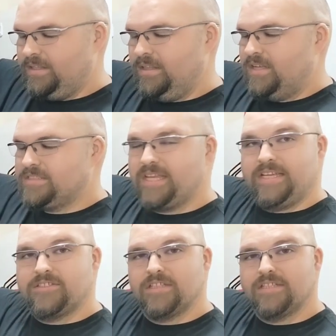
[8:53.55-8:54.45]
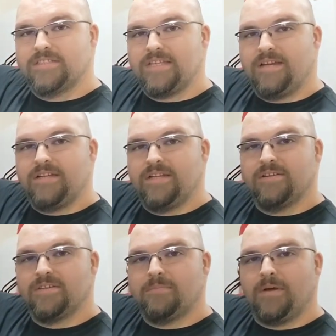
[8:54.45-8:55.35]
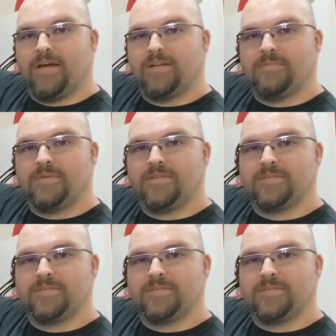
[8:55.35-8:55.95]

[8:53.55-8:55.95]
Los Angeles down here at the bottom